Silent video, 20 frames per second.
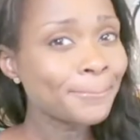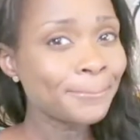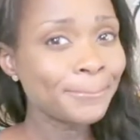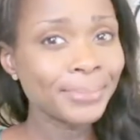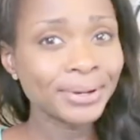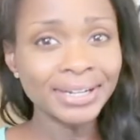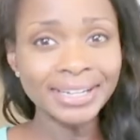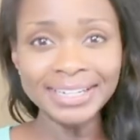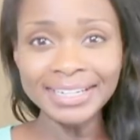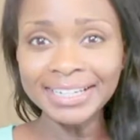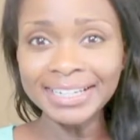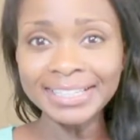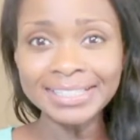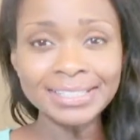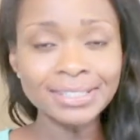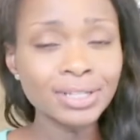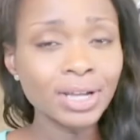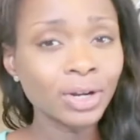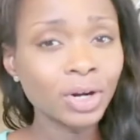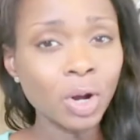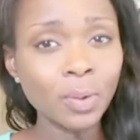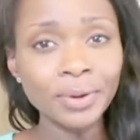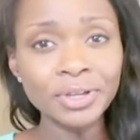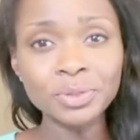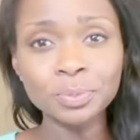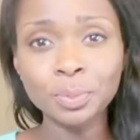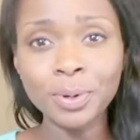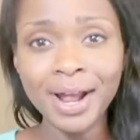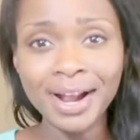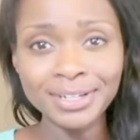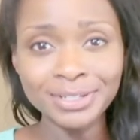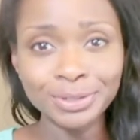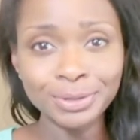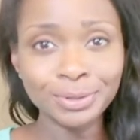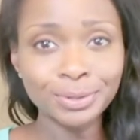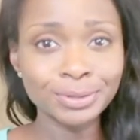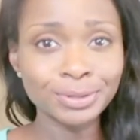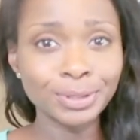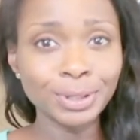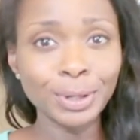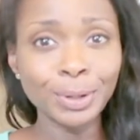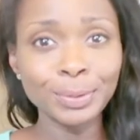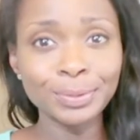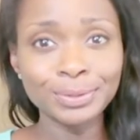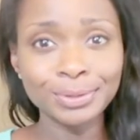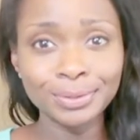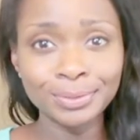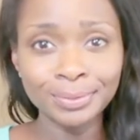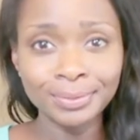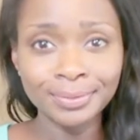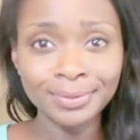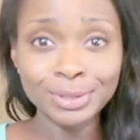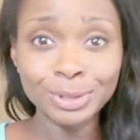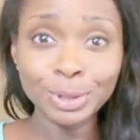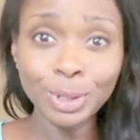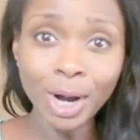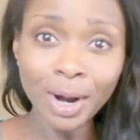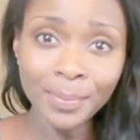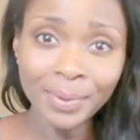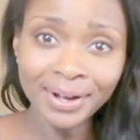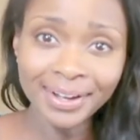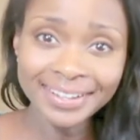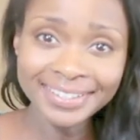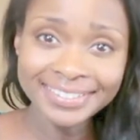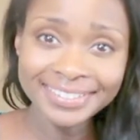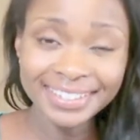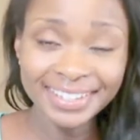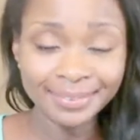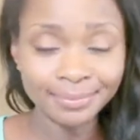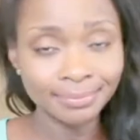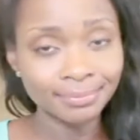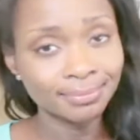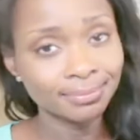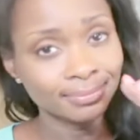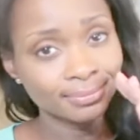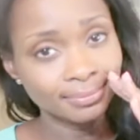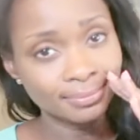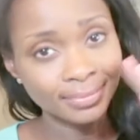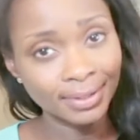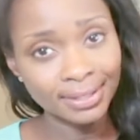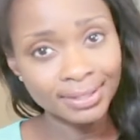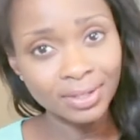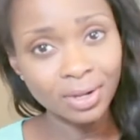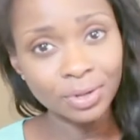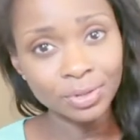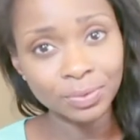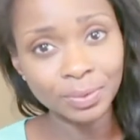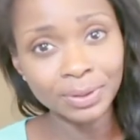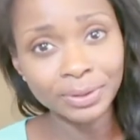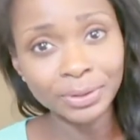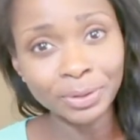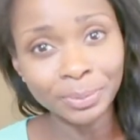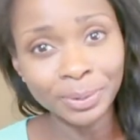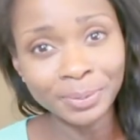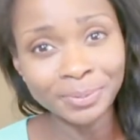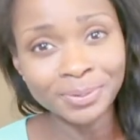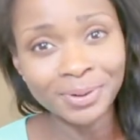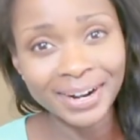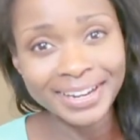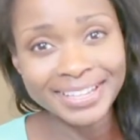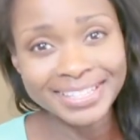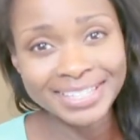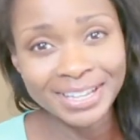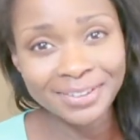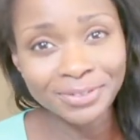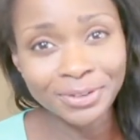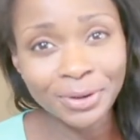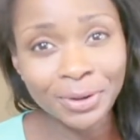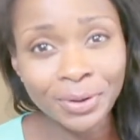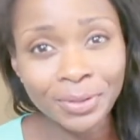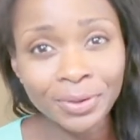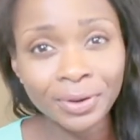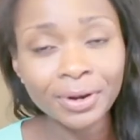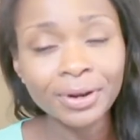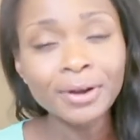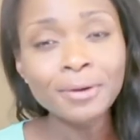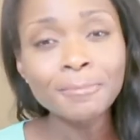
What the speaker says: but it's not always practical to go to Starbucks. It's also a little bit pricey if you go there